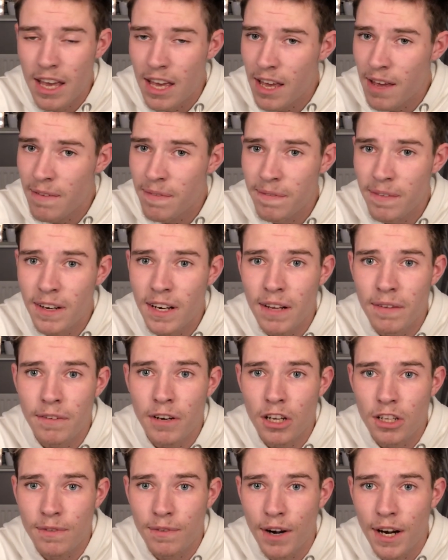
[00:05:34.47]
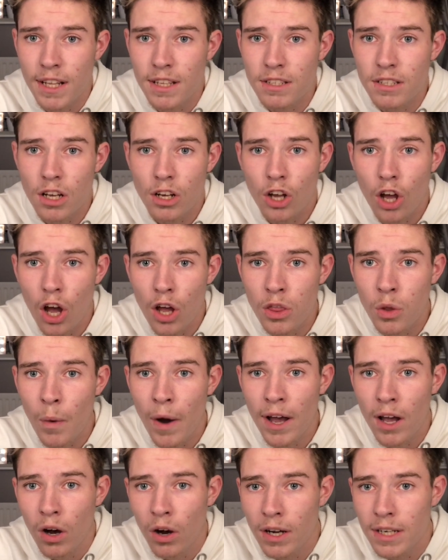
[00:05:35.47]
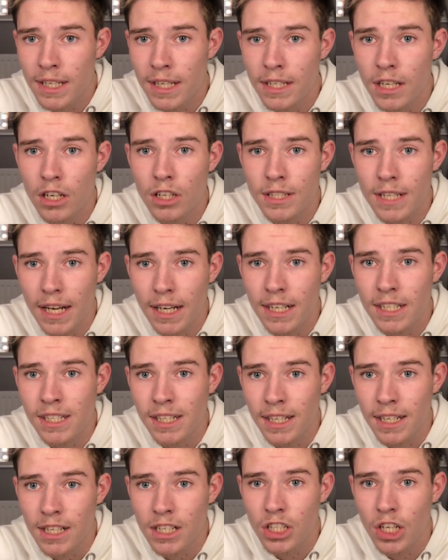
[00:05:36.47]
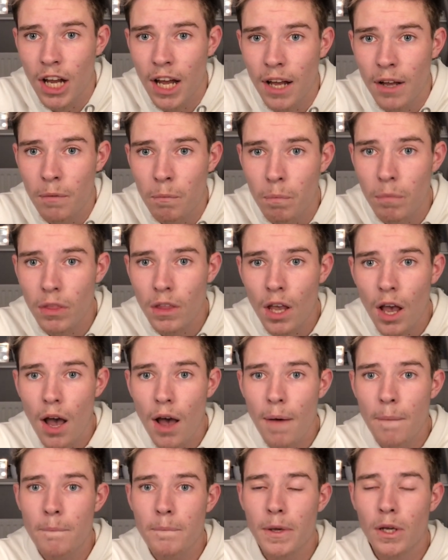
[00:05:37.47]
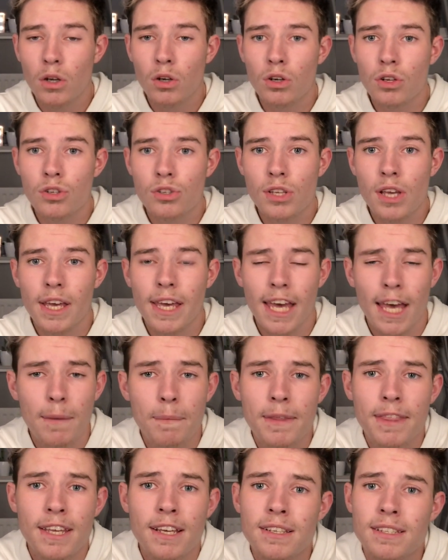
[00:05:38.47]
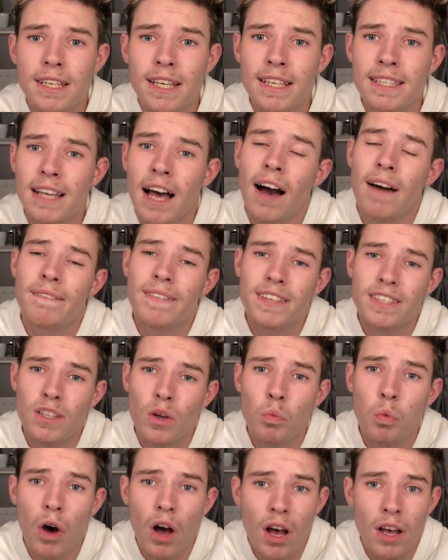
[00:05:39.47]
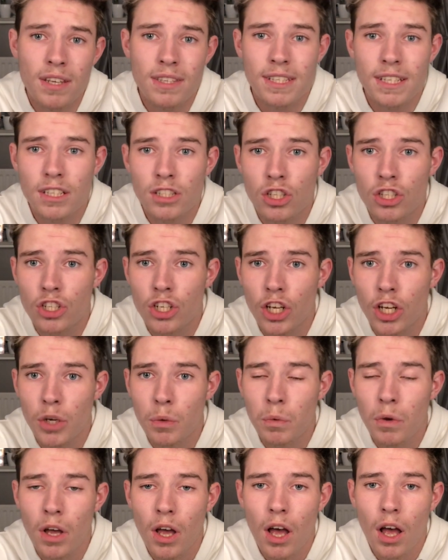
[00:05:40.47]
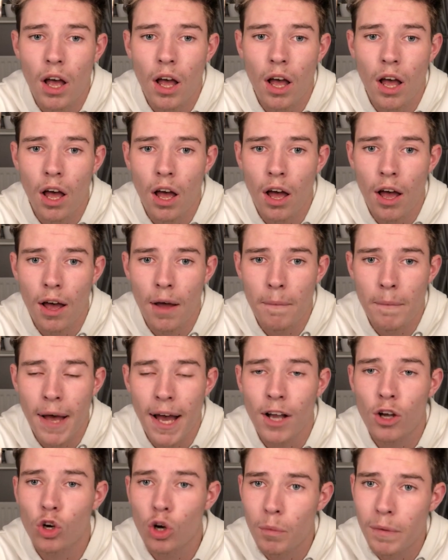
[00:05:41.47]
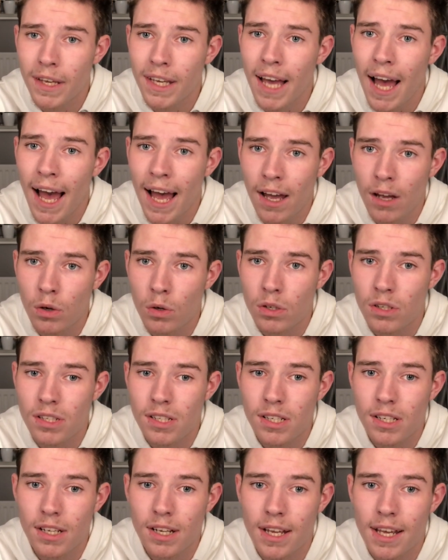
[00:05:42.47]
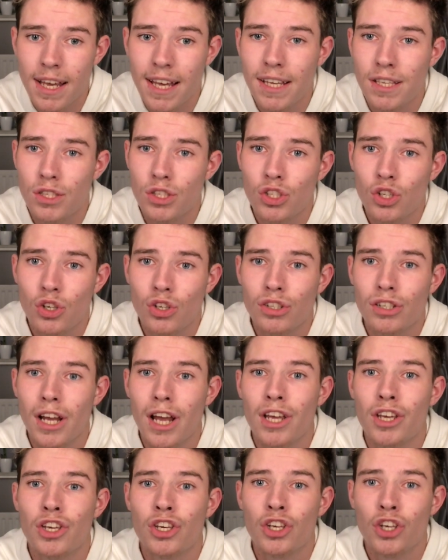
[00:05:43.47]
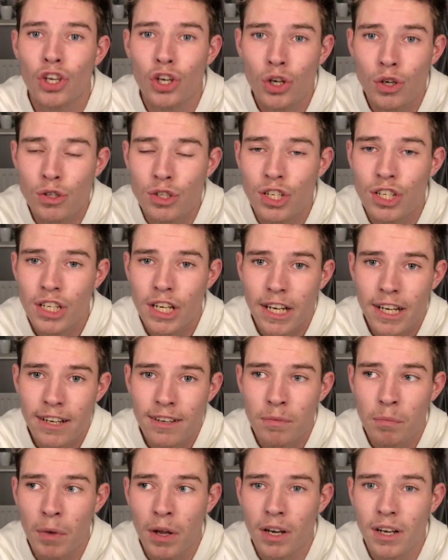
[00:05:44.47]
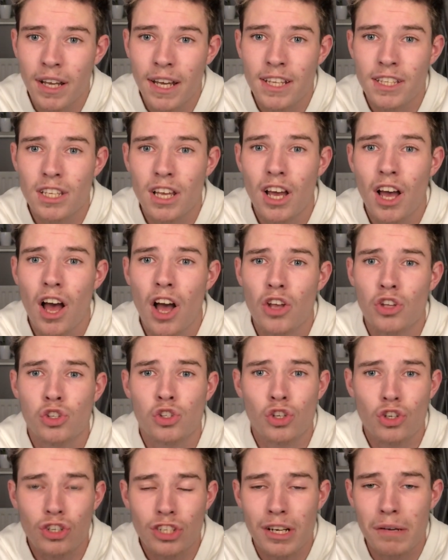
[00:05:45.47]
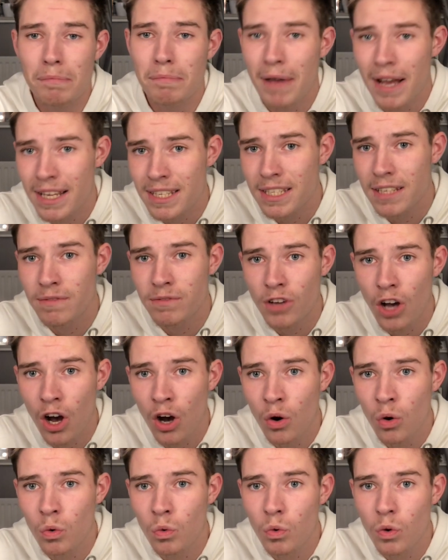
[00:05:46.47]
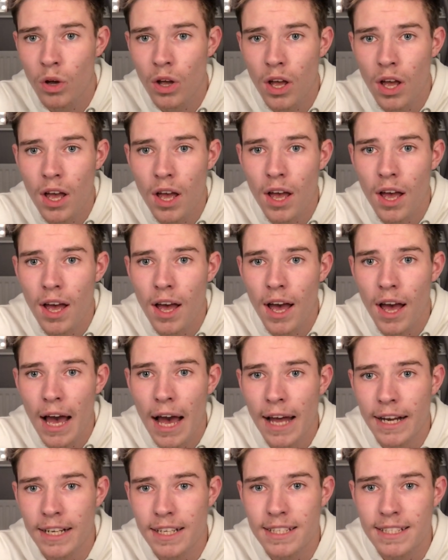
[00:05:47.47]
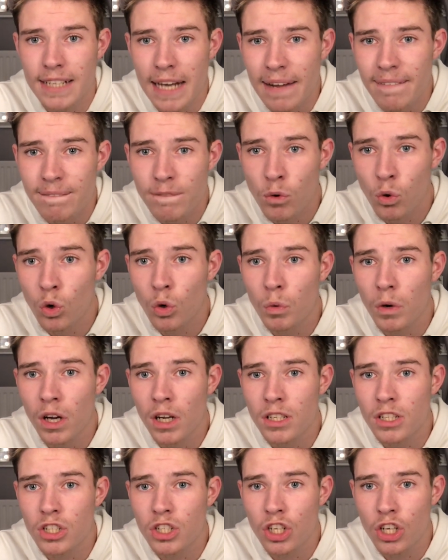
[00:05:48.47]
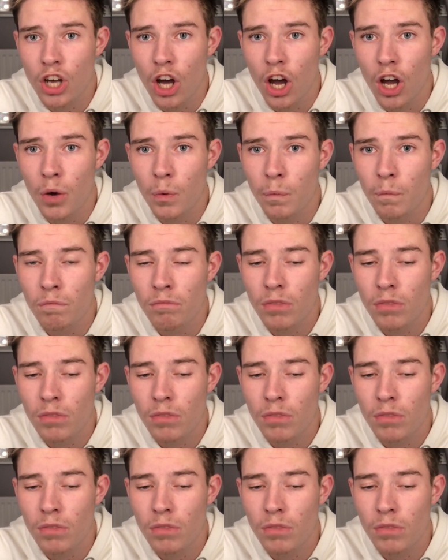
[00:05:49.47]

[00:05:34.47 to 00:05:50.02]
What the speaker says: Even if not friends, go the way I did and tell a teacher, because keeping things to yourself is the worst thing to do, and coming out is such a huge achievement. It's such a massive goal and a step forward to go.